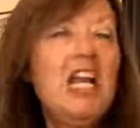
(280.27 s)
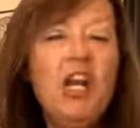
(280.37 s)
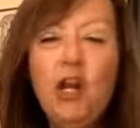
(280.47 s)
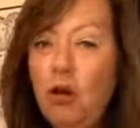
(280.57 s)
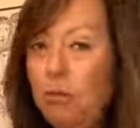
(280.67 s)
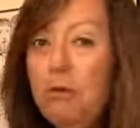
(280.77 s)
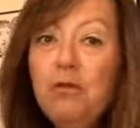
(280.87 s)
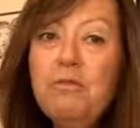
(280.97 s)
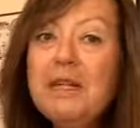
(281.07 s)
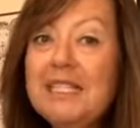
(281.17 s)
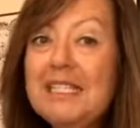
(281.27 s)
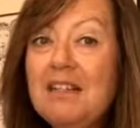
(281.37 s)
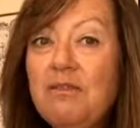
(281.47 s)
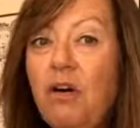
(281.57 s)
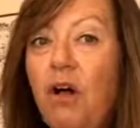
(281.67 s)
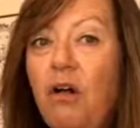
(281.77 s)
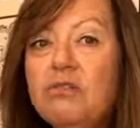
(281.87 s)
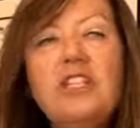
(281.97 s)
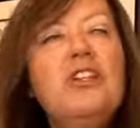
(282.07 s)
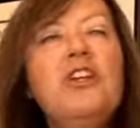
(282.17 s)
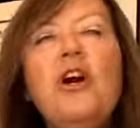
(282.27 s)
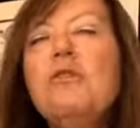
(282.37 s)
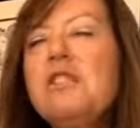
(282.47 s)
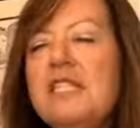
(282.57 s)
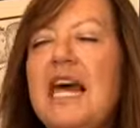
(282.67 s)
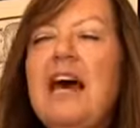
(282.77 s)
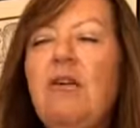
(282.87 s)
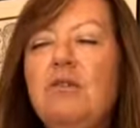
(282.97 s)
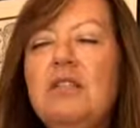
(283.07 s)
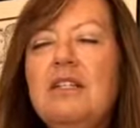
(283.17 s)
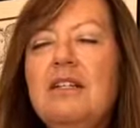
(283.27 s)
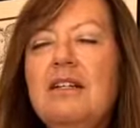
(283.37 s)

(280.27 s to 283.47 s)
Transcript: No movement is involved, no sound,